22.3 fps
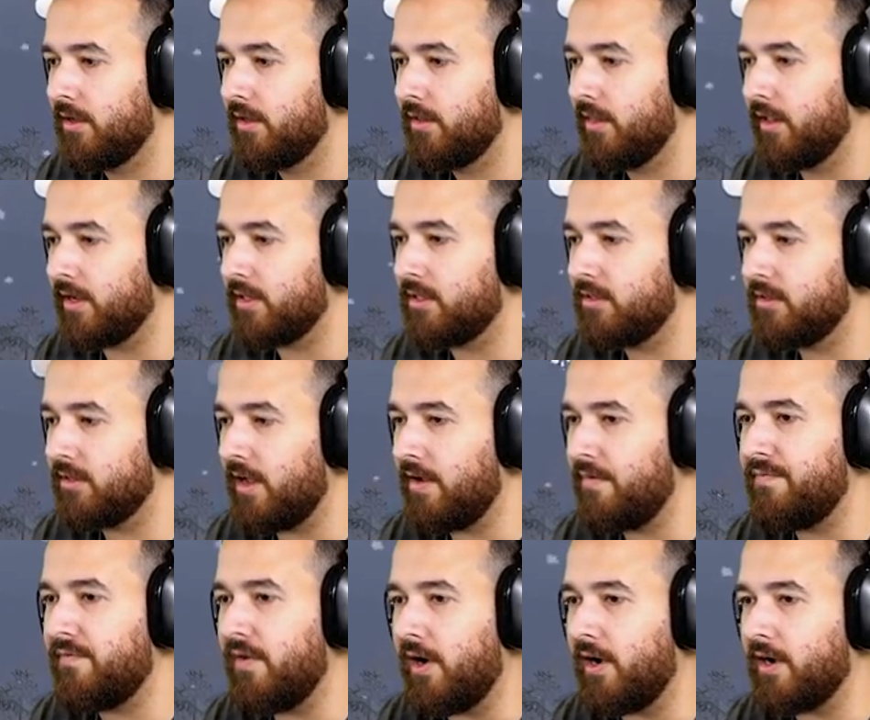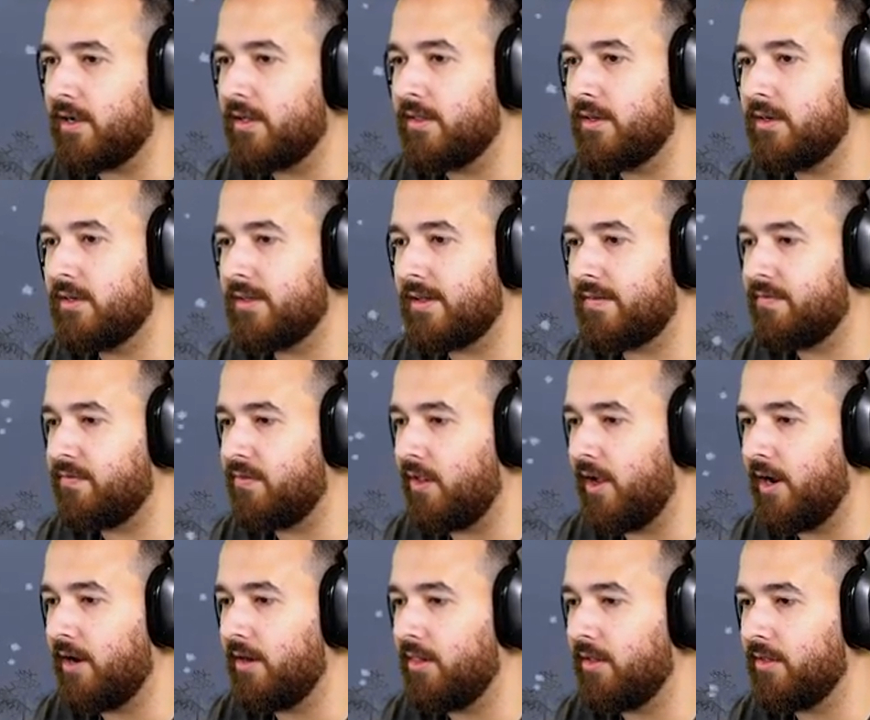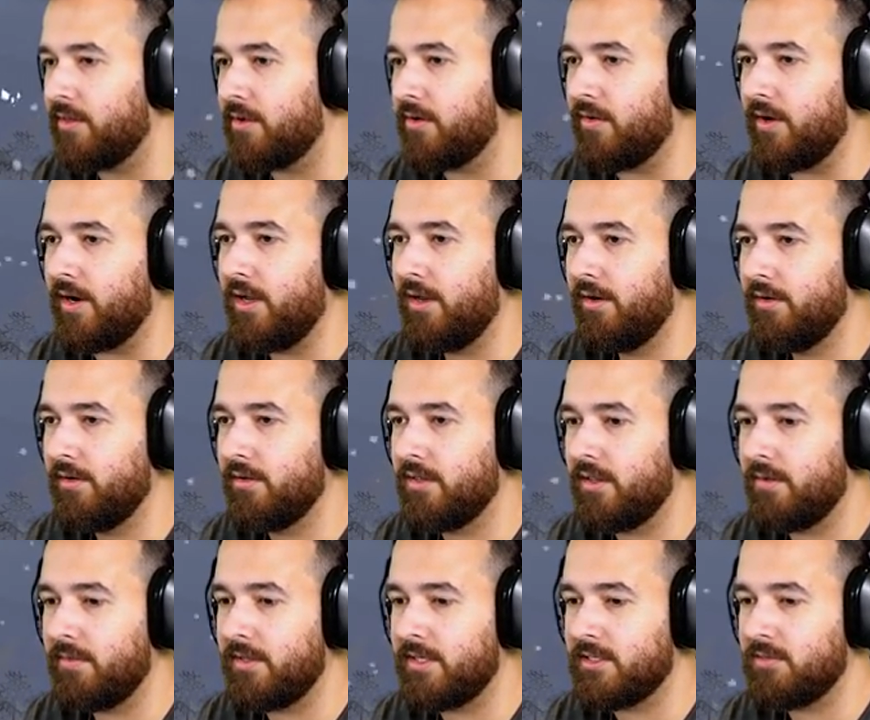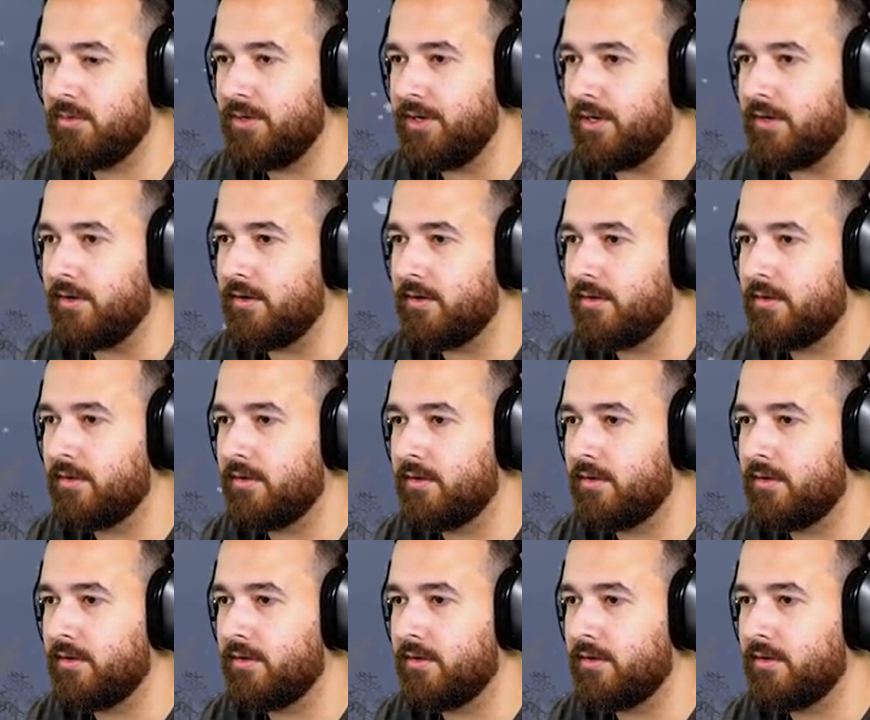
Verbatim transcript: Like, it's not that far. Can't they just, like, fly along the ground? That'd be sweet.